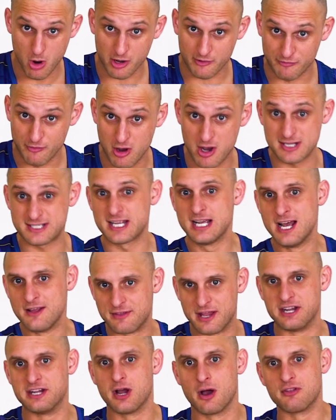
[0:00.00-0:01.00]
work first,
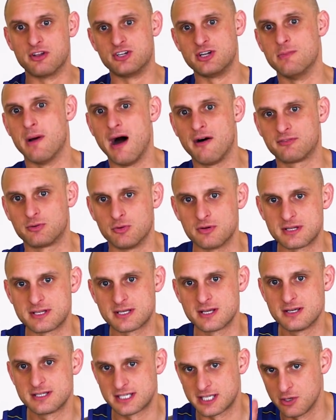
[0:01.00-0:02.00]
then you can go in the gym
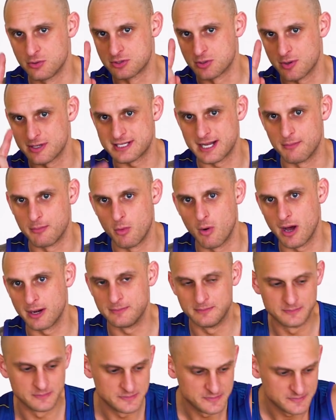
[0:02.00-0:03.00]
afterwards. Skill's always number one.